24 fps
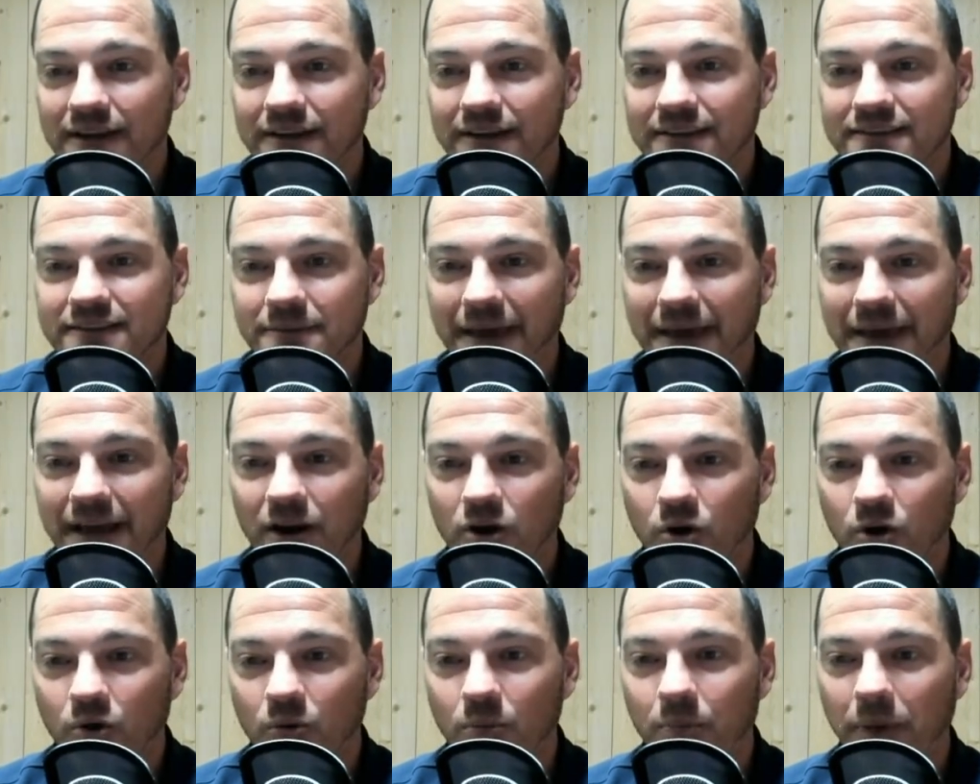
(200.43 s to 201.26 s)

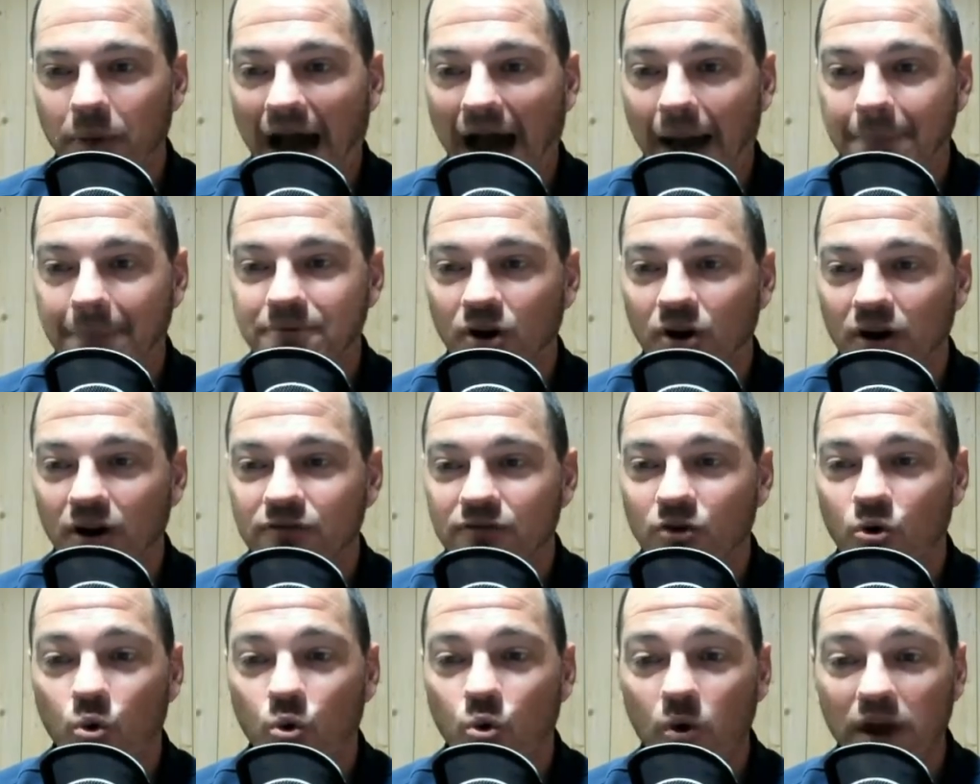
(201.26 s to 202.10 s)
Semedo popped off
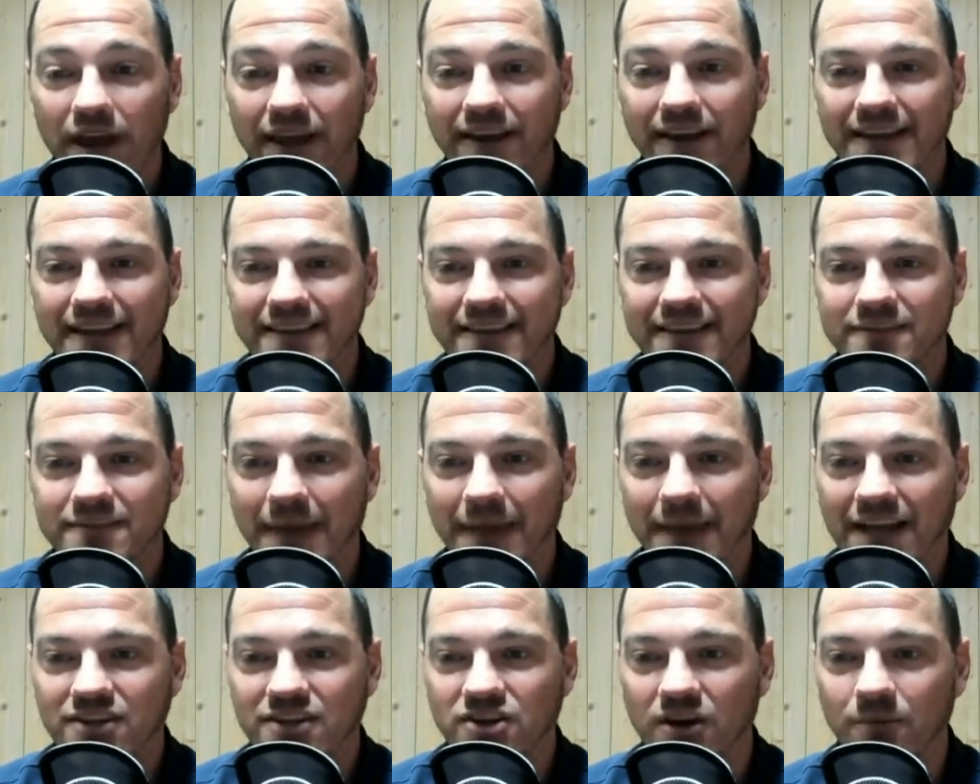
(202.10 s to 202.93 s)
quick in this
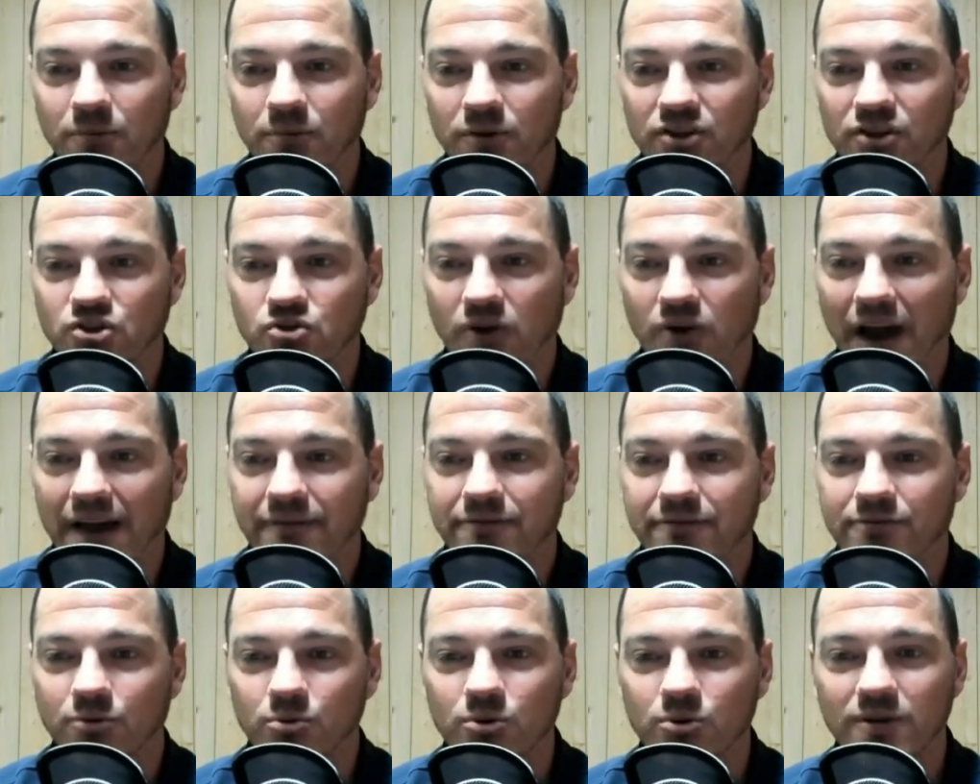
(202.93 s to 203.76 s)
matchup with a drive
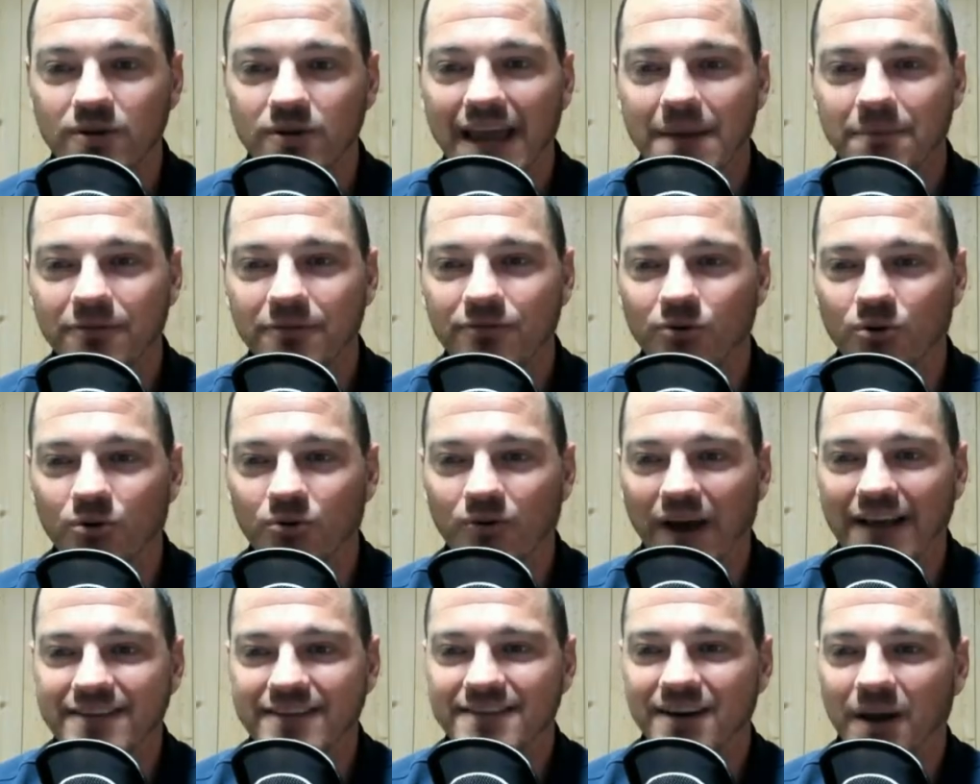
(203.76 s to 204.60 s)
through the lane before
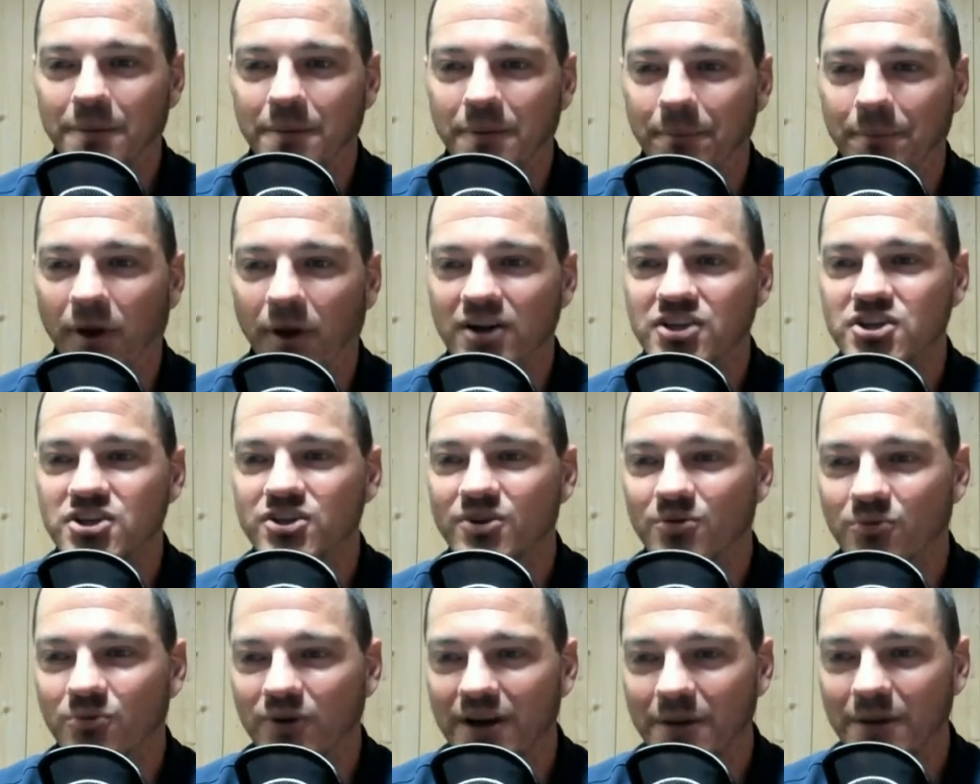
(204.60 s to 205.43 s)
rising up and punching
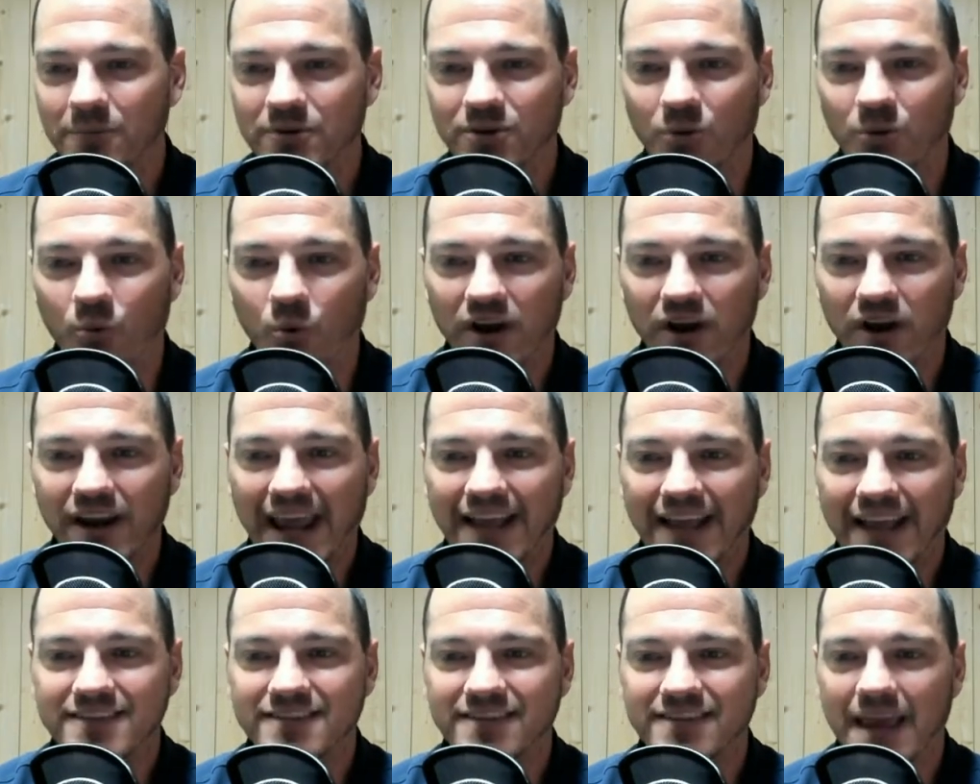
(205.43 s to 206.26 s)
the rim with a
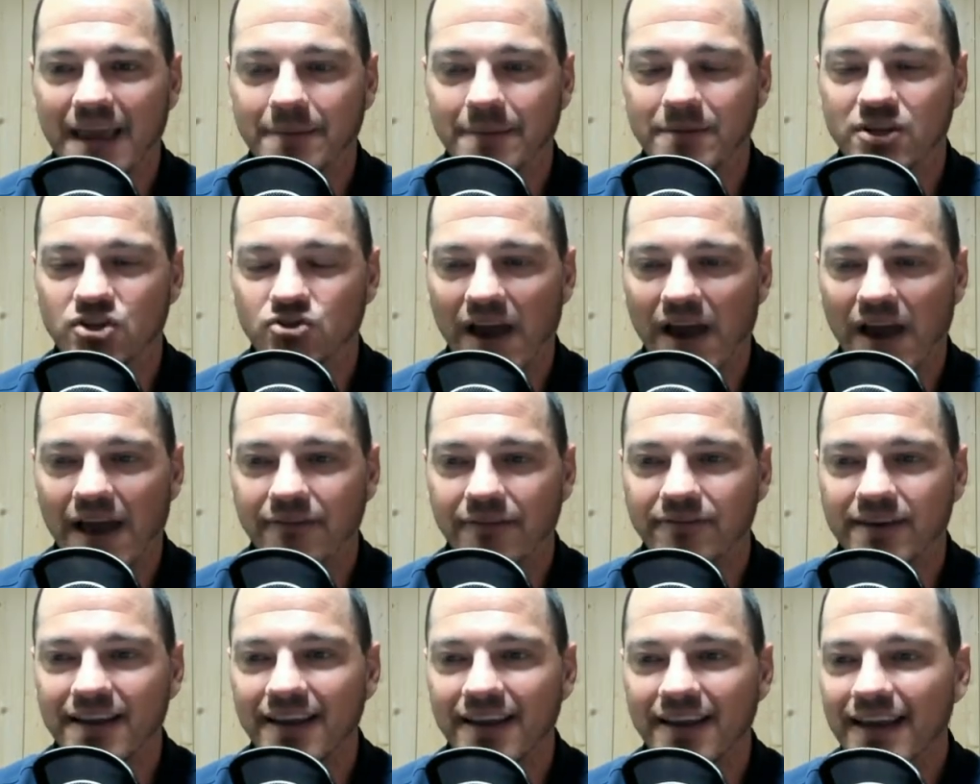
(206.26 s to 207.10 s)
one-hand slam in
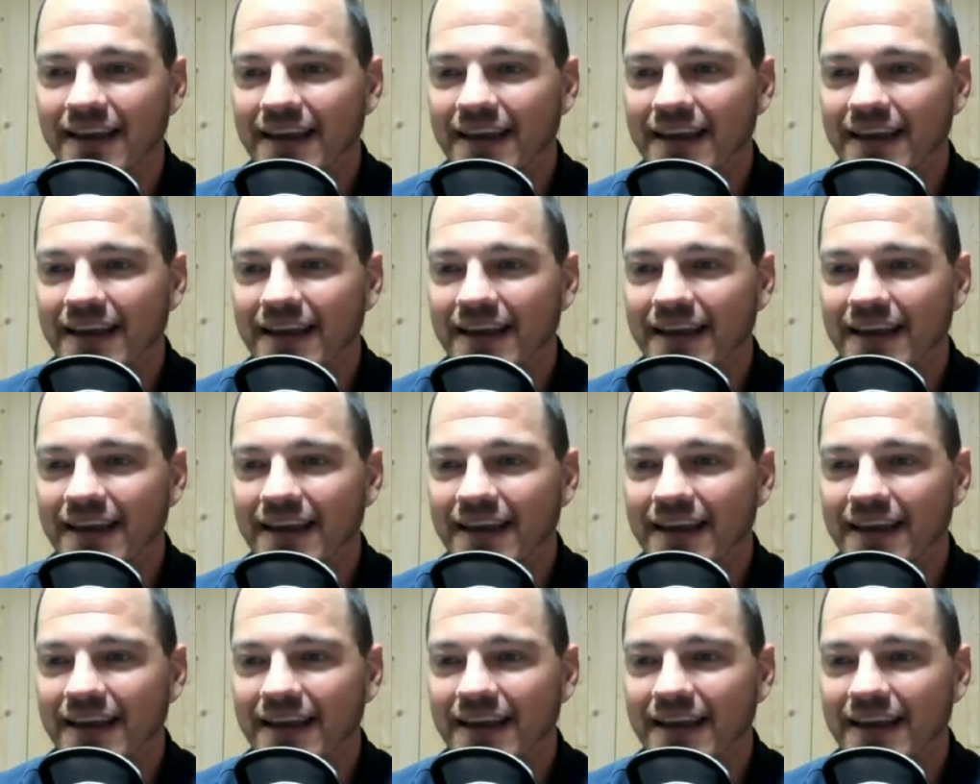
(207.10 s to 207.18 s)
traffic.